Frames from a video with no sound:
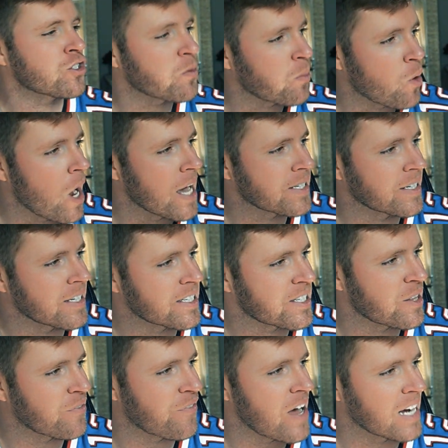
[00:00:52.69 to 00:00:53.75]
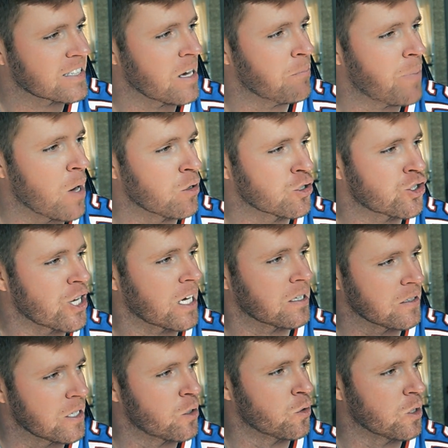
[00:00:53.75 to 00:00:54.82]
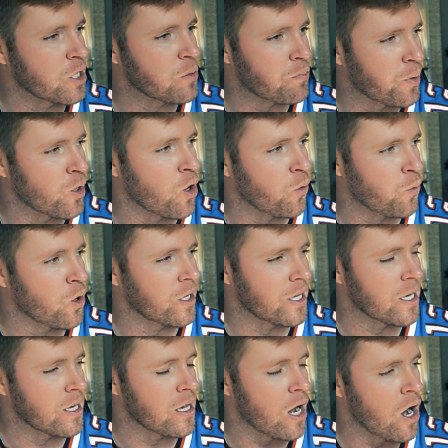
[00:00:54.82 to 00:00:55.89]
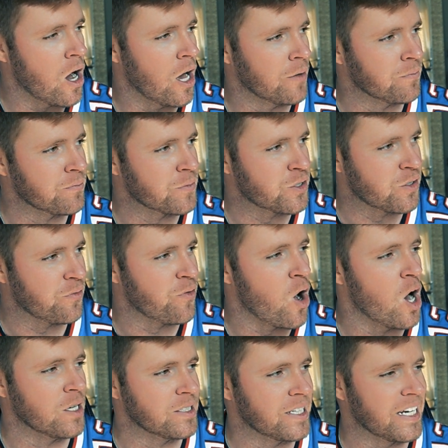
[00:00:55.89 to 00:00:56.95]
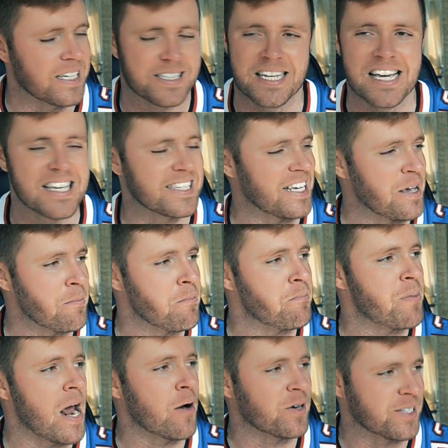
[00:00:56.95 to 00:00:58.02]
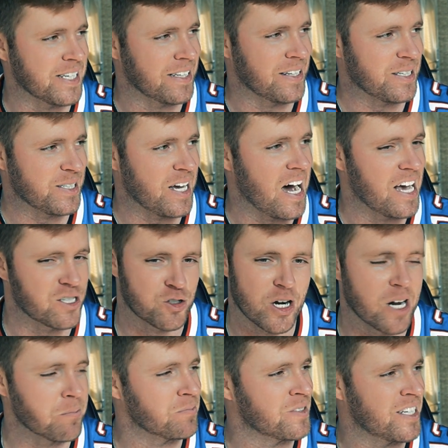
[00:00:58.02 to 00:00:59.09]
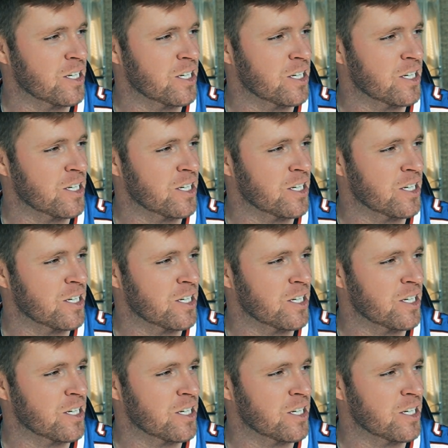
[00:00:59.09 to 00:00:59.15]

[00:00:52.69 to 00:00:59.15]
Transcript: surprising is the fact that Belichick literally put a rookie on Stefon Diggs. He is embarrassing this guy, straight up